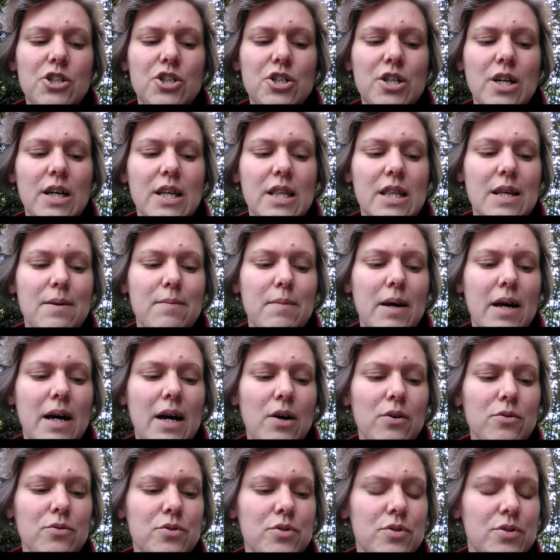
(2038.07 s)
check them
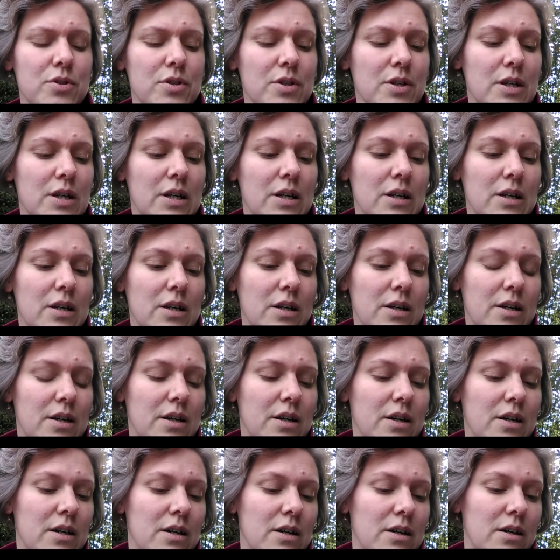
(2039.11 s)
out.
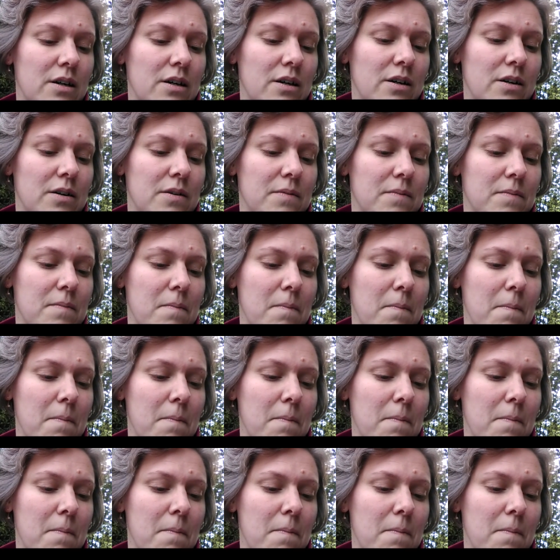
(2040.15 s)
Uh,